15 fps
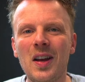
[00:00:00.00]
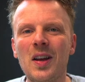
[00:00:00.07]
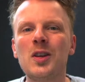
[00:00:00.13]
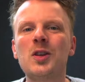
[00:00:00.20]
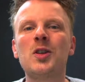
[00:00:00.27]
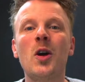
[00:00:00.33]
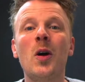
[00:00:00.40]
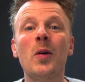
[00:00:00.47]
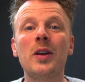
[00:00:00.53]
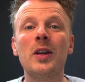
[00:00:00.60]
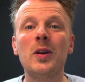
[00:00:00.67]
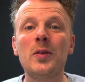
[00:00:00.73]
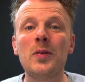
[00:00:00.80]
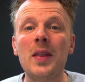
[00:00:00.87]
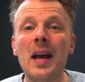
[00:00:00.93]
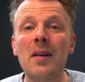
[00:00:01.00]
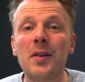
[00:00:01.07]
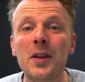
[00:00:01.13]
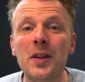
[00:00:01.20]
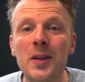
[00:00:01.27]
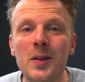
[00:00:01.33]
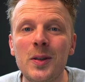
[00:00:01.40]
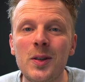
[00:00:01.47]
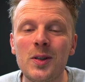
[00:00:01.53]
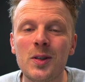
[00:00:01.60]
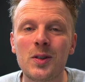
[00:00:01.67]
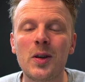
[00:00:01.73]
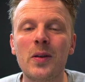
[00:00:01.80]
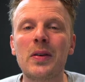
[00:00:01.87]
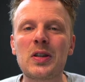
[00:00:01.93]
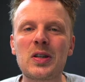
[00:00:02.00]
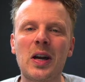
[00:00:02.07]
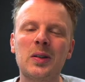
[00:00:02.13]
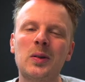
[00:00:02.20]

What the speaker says: So you've never used server-side